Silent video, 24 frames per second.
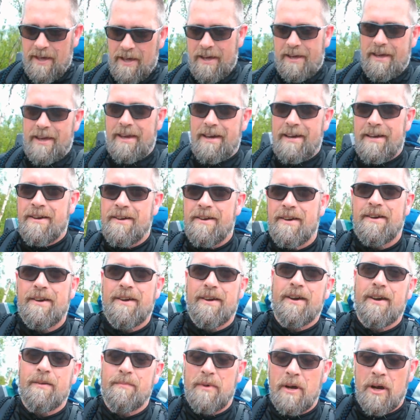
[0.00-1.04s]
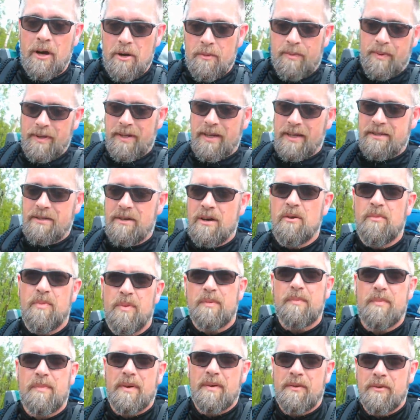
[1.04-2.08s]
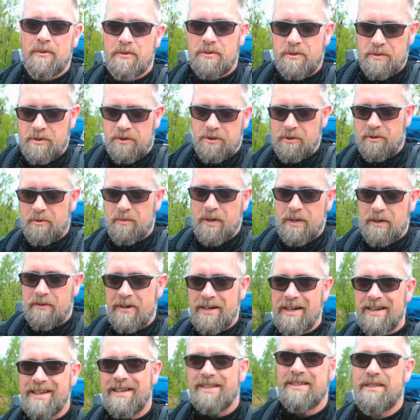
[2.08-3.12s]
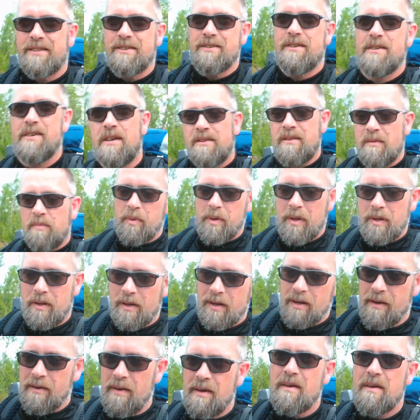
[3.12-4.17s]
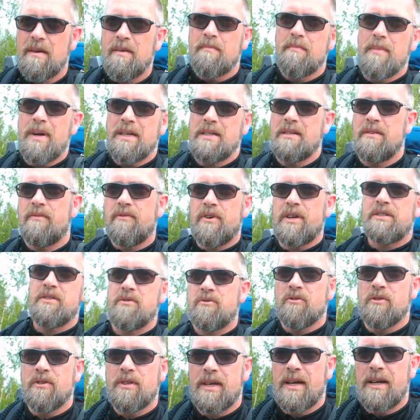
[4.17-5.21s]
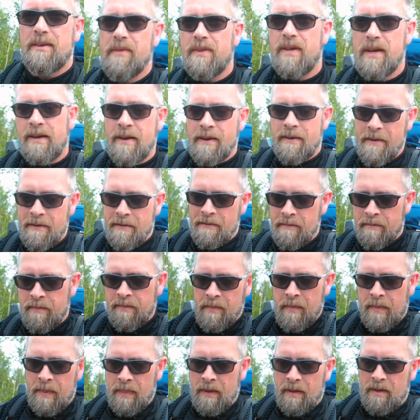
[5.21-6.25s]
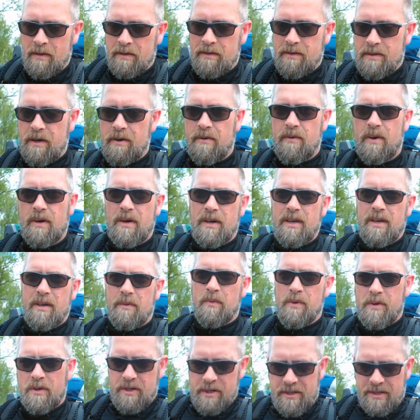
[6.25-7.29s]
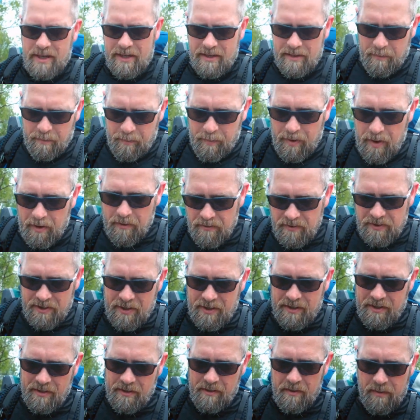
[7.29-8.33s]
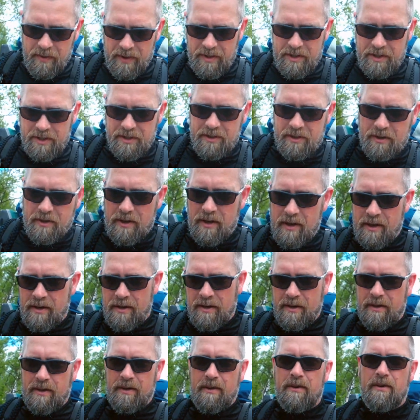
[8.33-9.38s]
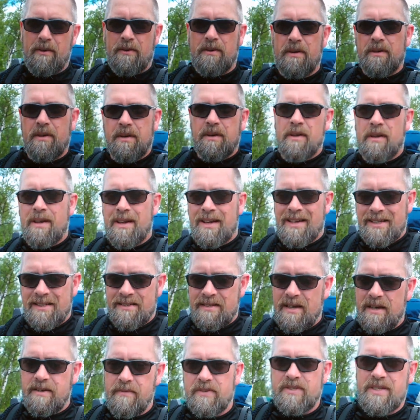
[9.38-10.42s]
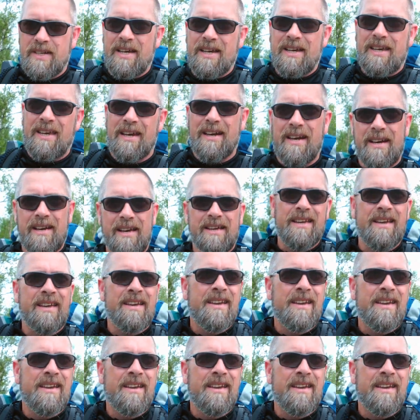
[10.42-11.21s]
Yeah, I'm hoping that's open, but not too sure whether it is because I know they built a massive restaurant down there. So yeah, we're going to take the boat, which is going to save us 8k.